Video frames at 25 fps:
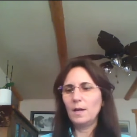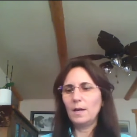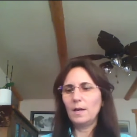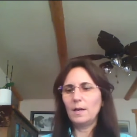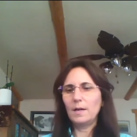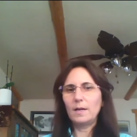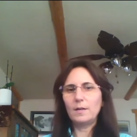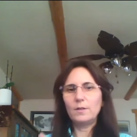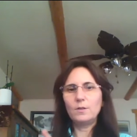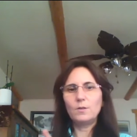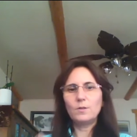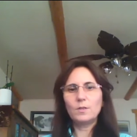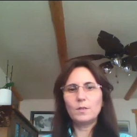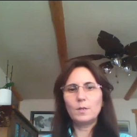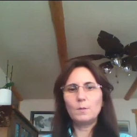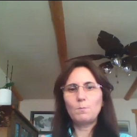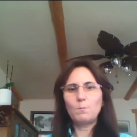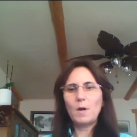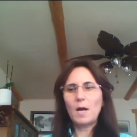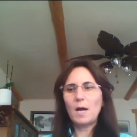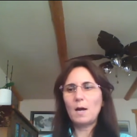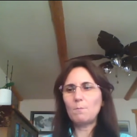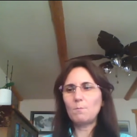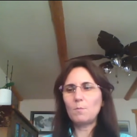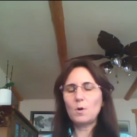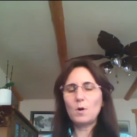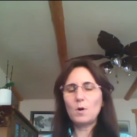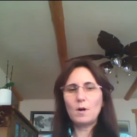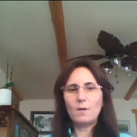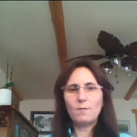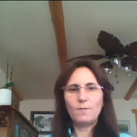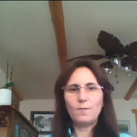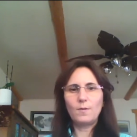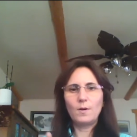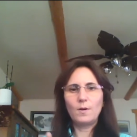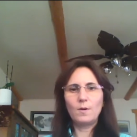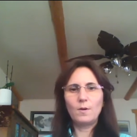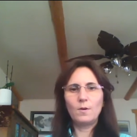and I usually pop
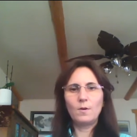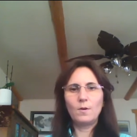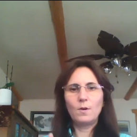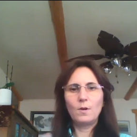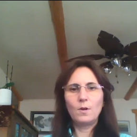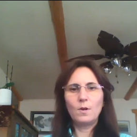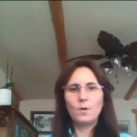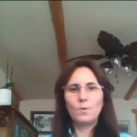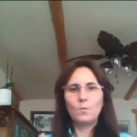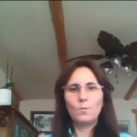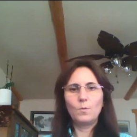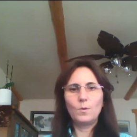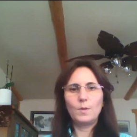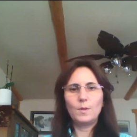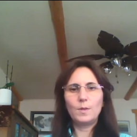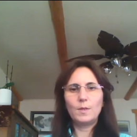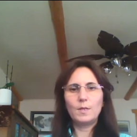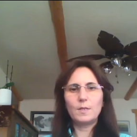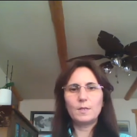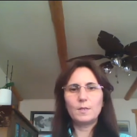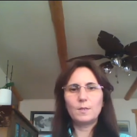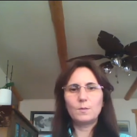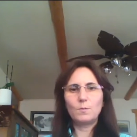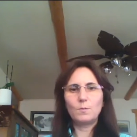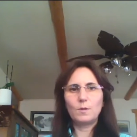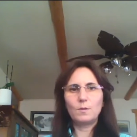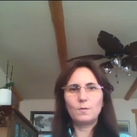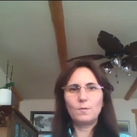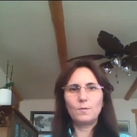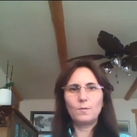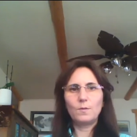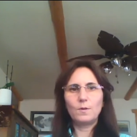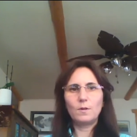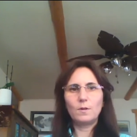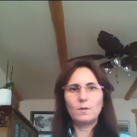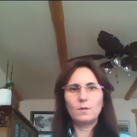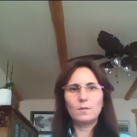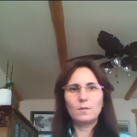off with this one
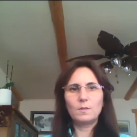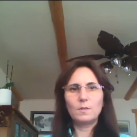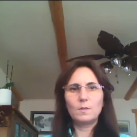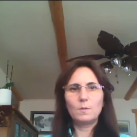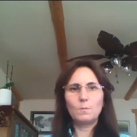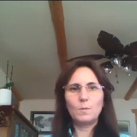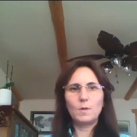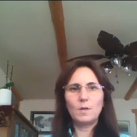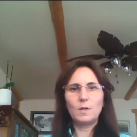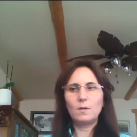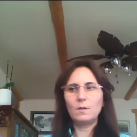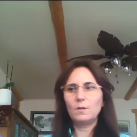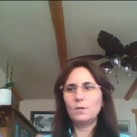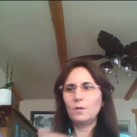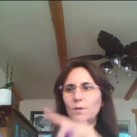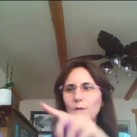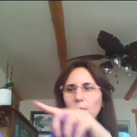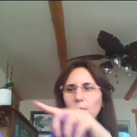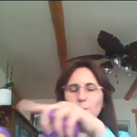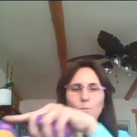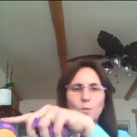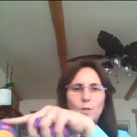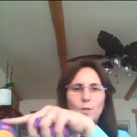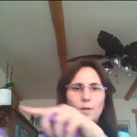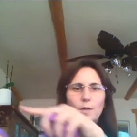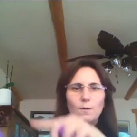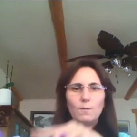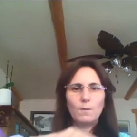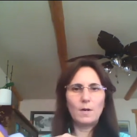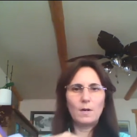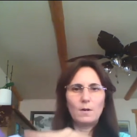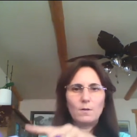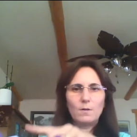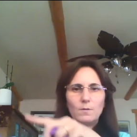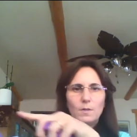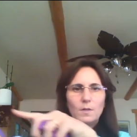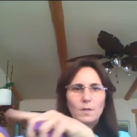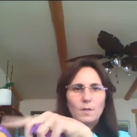first, but you can play
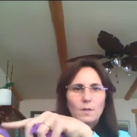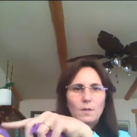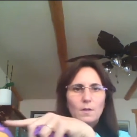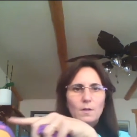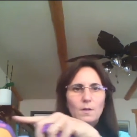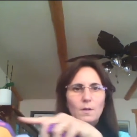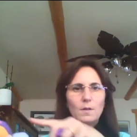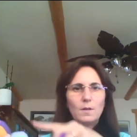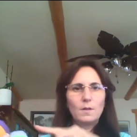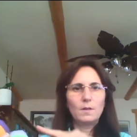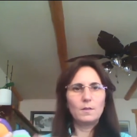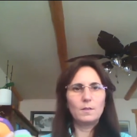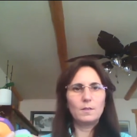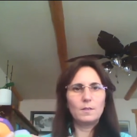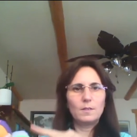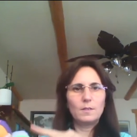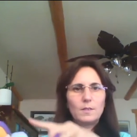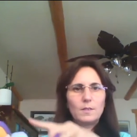around to